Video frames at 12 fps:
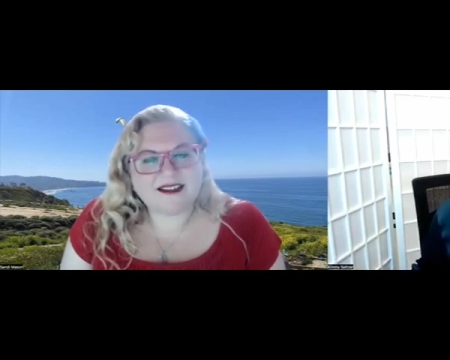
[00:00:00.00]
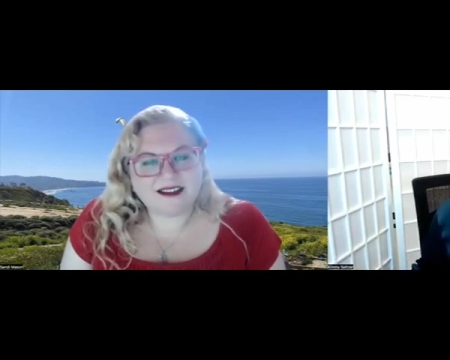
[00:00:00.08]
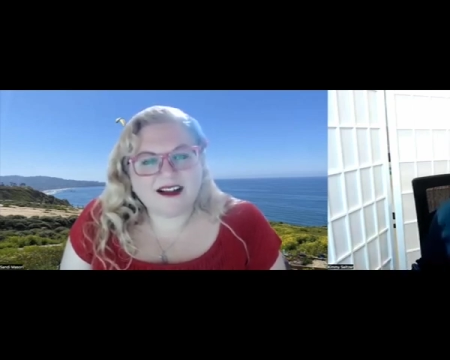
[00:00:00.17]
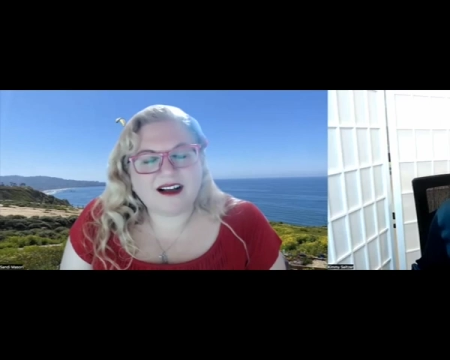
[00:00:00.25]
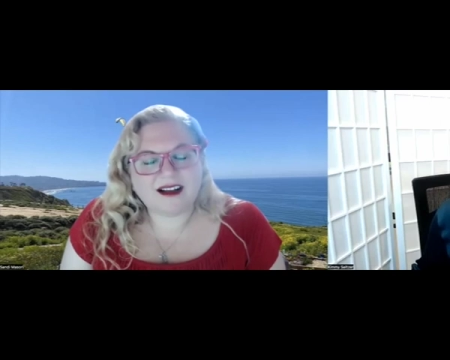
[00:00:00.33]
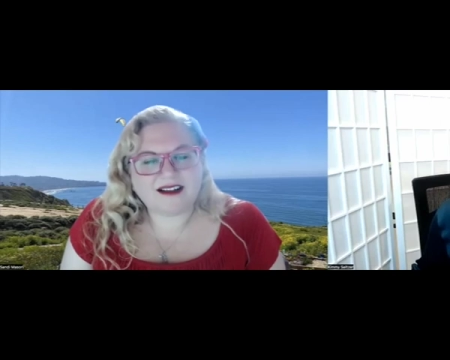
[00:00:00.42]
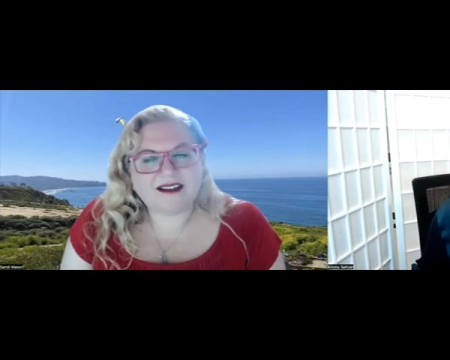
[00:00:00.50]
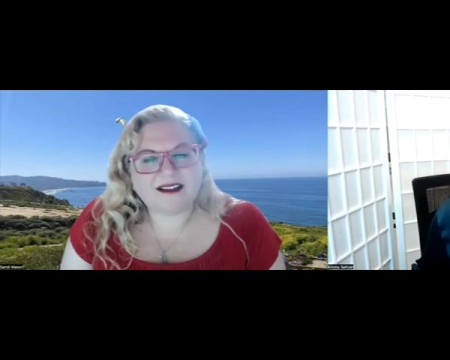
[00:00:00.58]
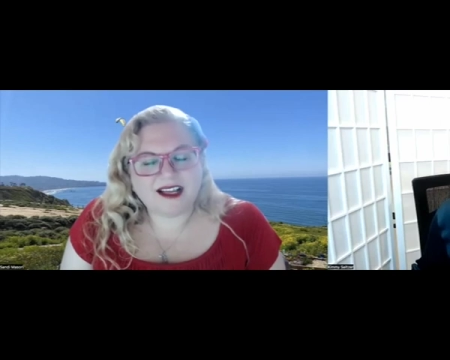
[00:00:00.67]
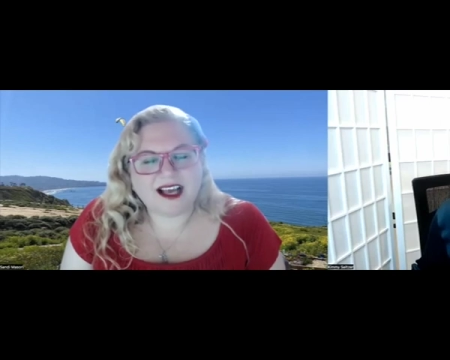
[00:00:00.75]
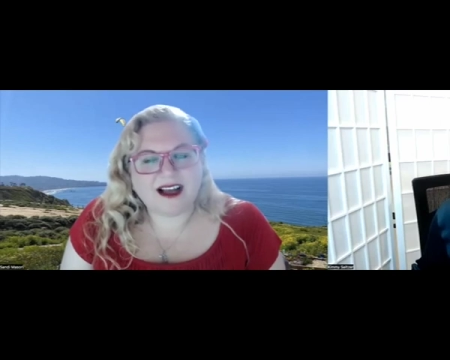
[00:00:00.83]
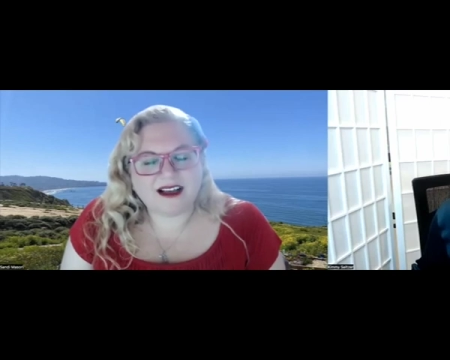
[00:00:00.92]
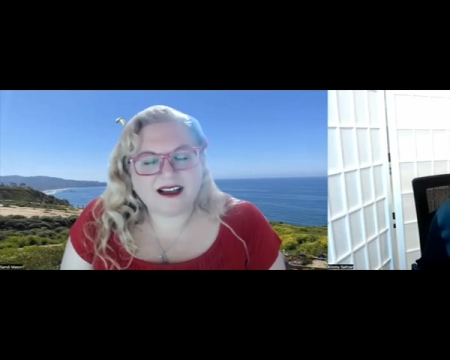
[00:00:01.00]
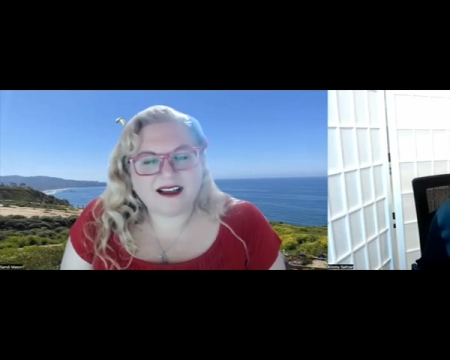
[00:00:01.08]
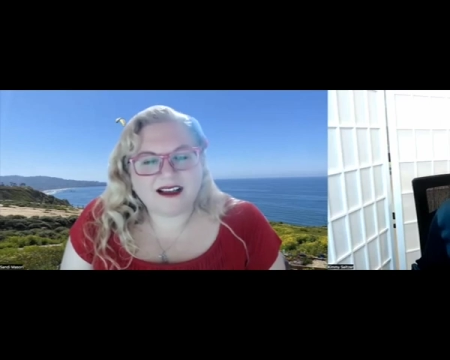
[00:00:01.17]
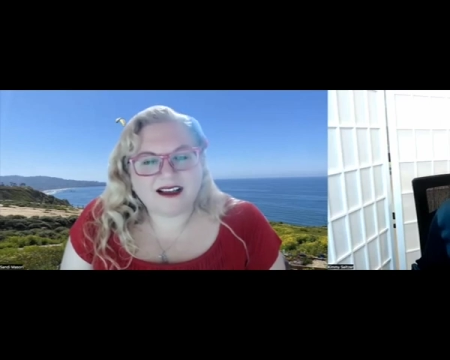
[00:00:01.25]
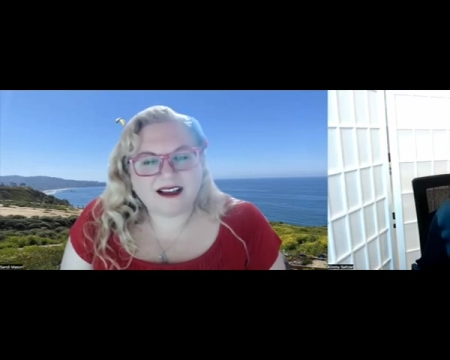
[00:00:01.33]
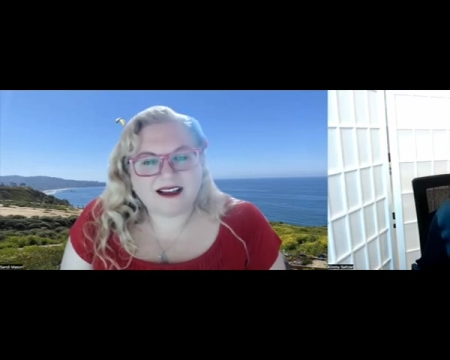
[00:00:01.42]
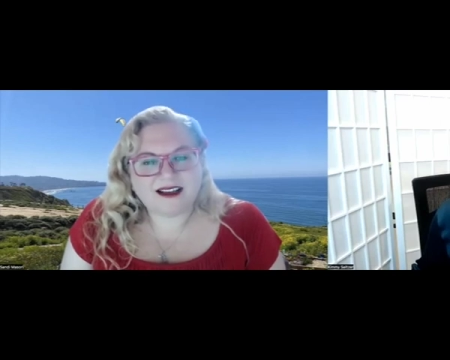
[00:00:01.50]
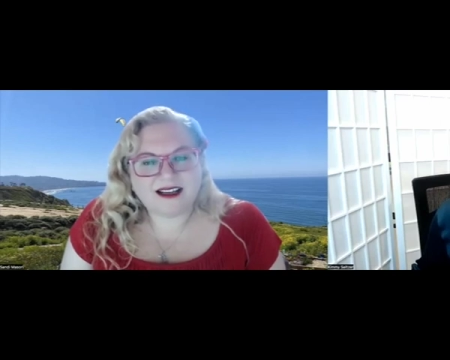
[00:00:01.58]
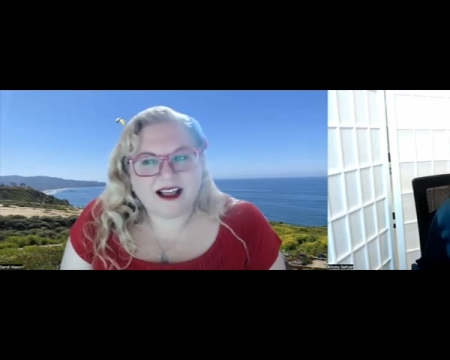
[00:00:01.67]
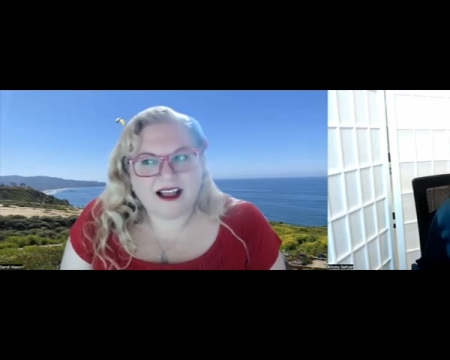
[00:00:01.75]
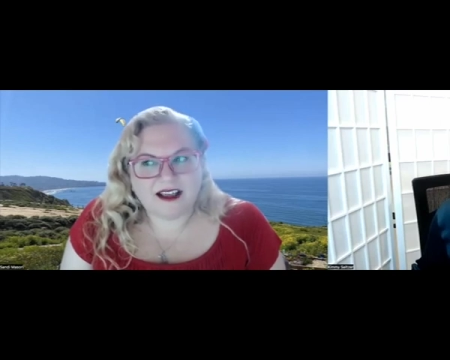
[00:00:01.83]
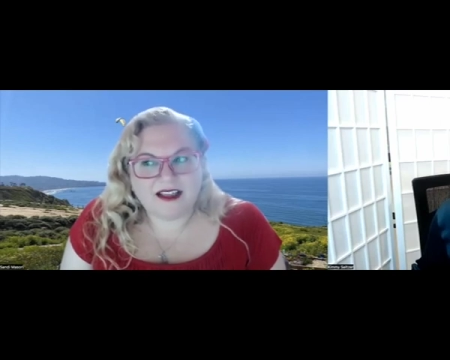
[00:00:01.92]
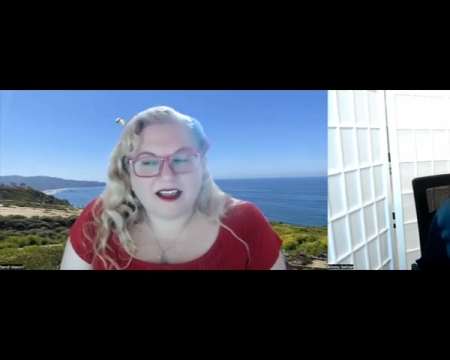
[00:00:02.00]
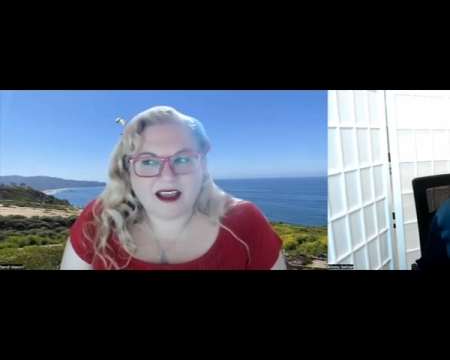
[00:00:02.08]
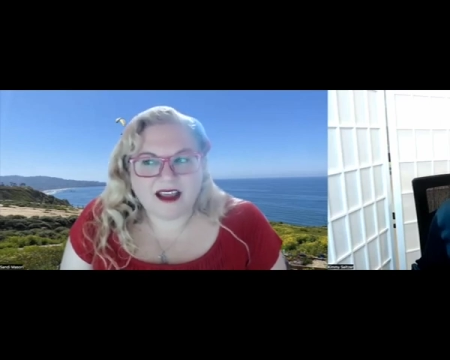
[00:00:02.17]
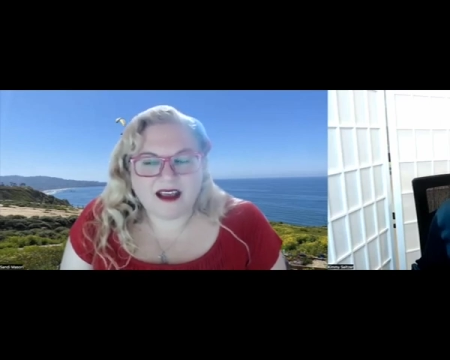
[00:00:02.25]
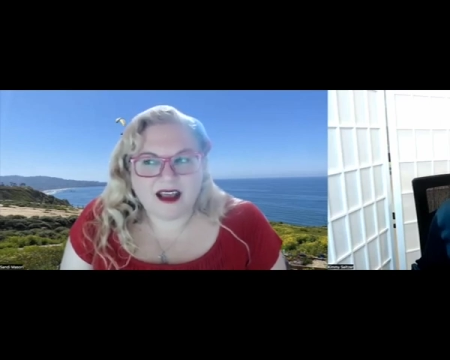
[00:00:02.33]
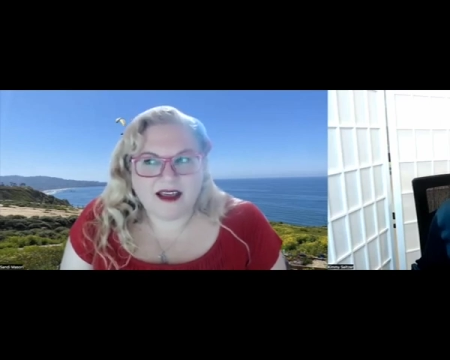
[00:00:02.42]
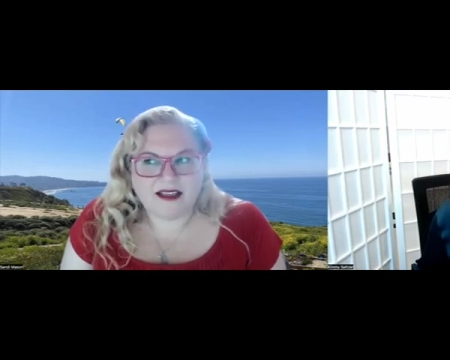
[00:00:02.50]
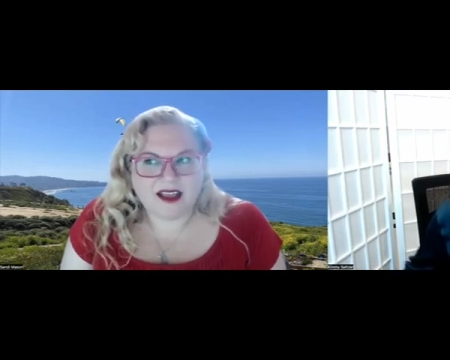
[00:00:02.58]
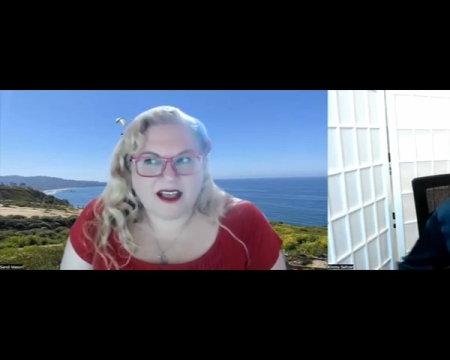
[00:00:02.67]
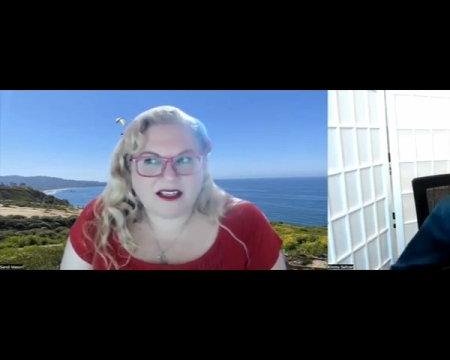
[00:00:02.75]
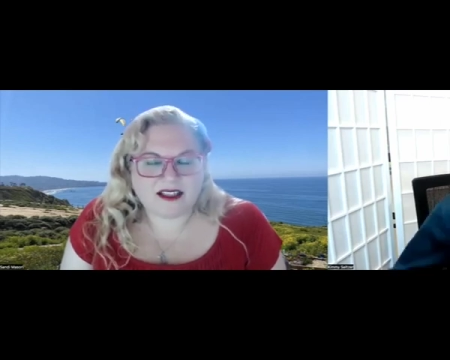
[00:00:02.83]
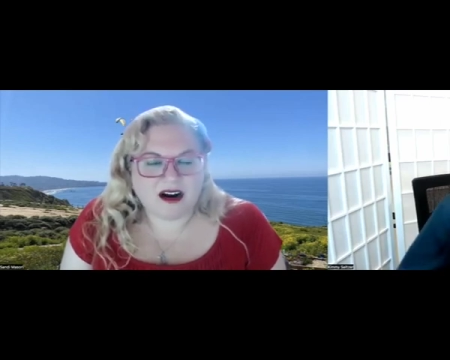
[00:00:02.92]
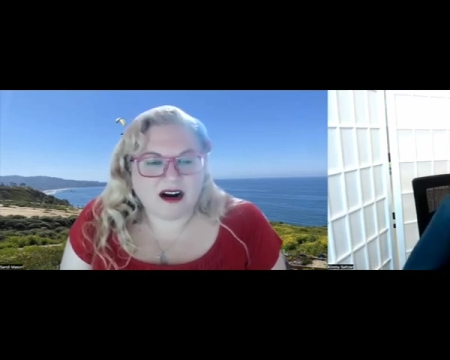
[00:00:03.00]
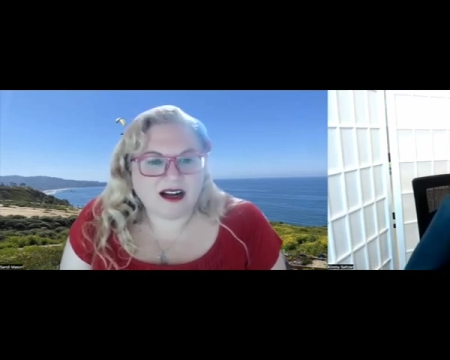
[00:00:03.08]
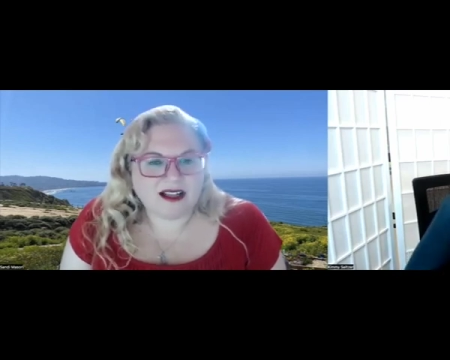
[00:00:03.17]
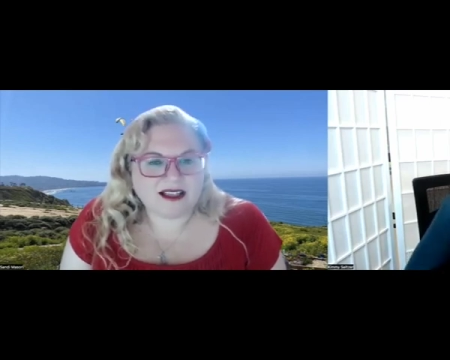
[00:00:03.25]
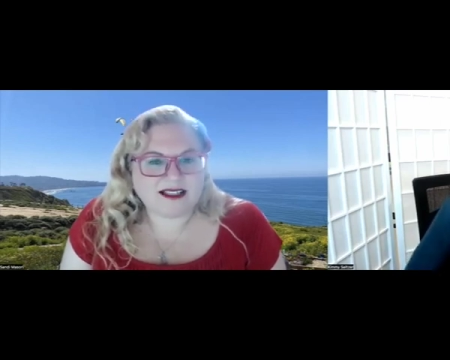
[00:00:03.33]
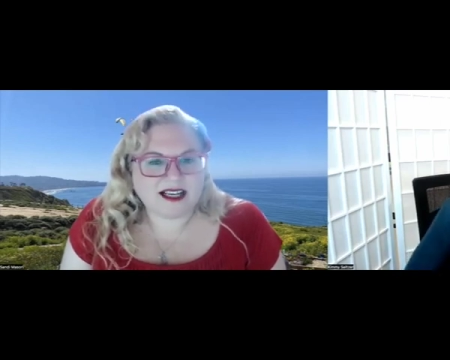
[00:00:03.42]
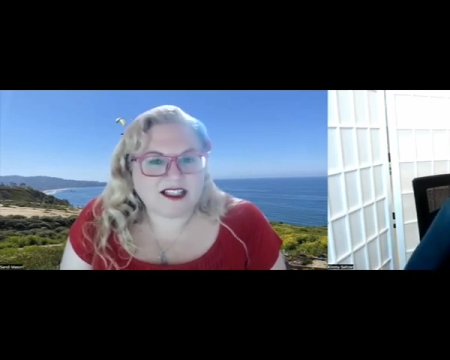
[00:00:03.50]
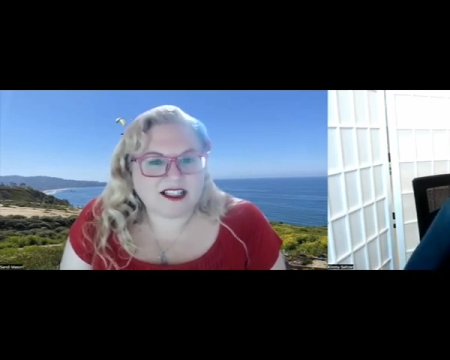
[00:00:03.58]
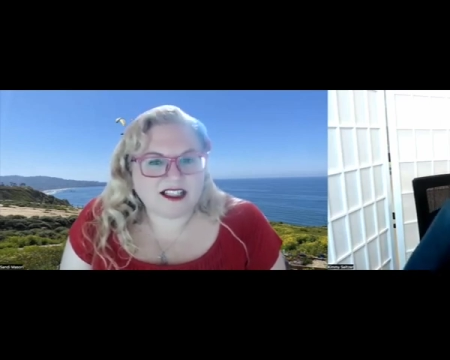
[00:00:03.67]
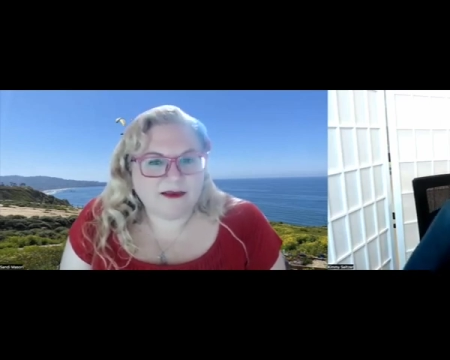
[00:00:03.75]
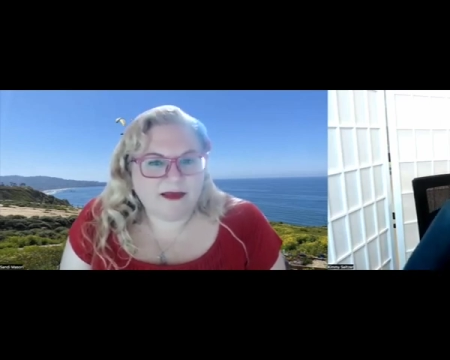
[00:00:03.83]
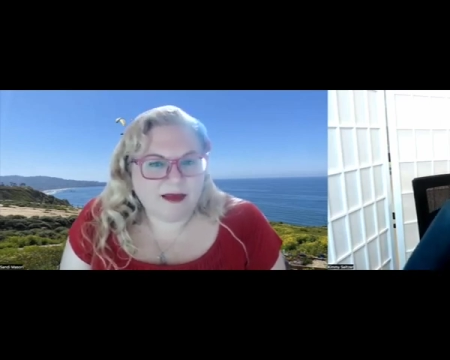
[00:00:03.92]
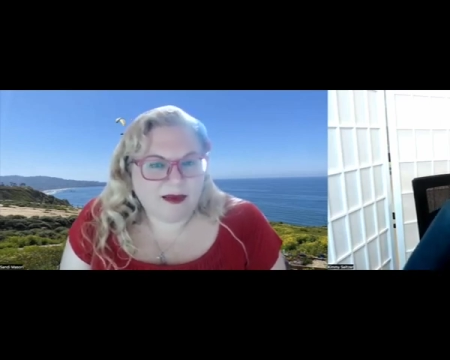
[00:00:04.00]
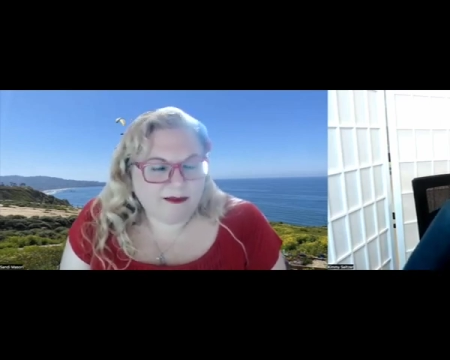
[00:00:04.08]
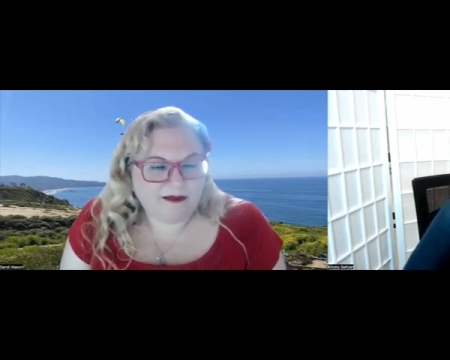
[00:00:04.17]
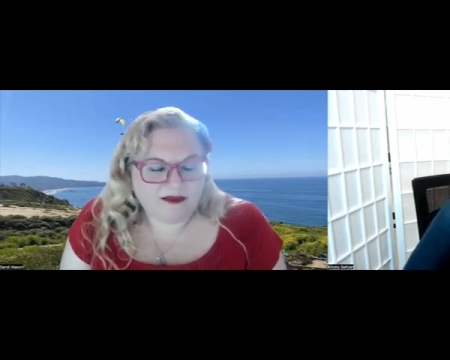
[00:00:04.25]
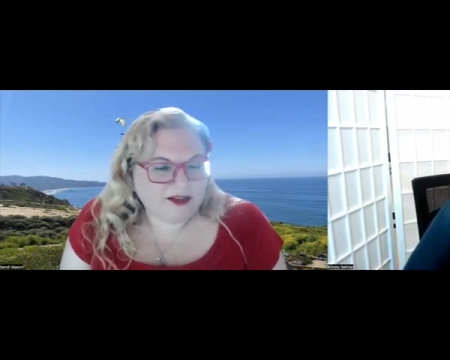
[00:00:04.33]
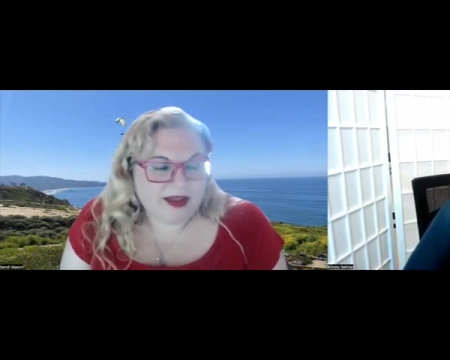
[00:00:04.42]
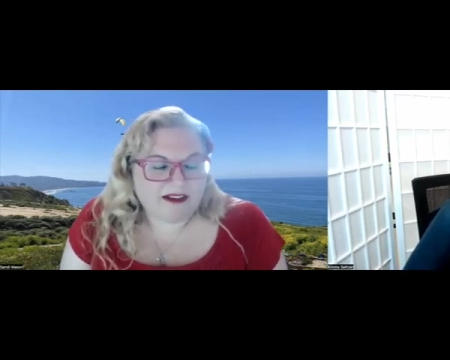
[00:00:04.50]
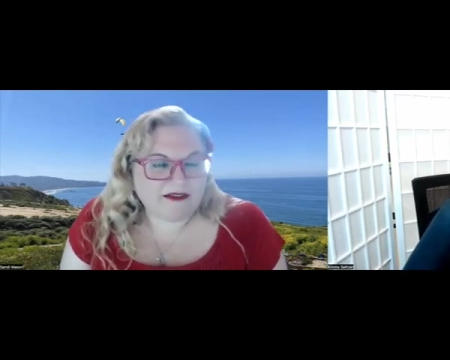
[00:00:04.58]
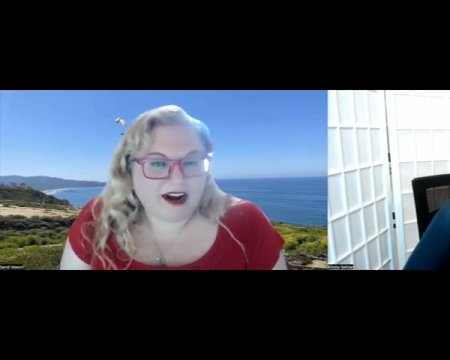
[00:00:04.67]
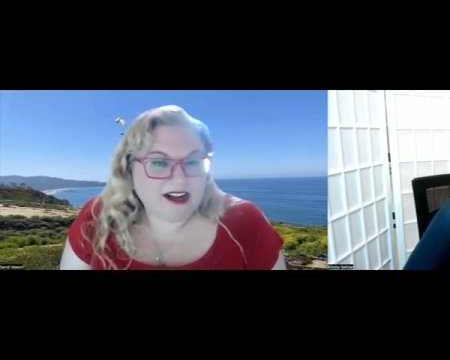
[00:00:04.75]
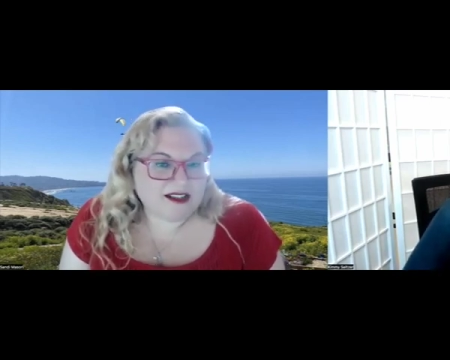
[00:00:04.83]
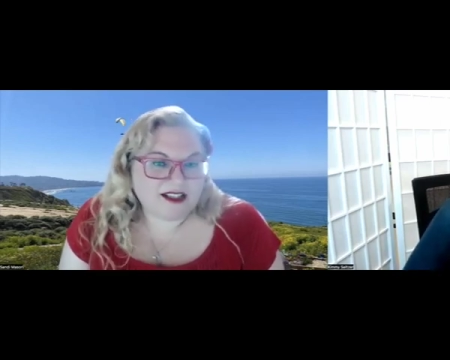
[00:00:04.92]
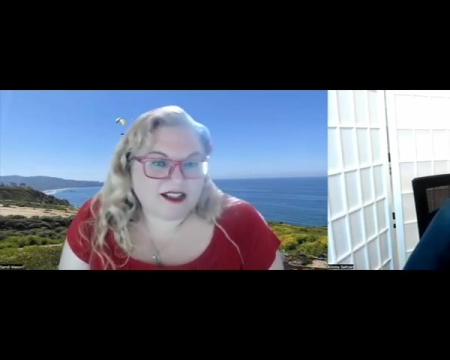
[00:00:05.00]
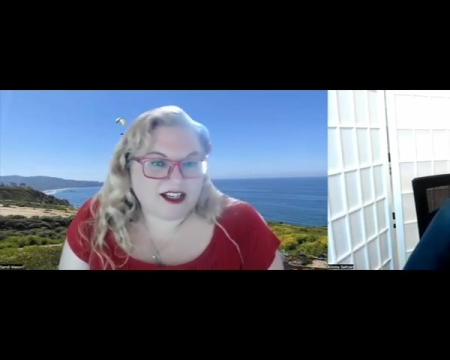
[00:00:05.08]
Uh-huh, yeah. I think it's hard at this age to make friends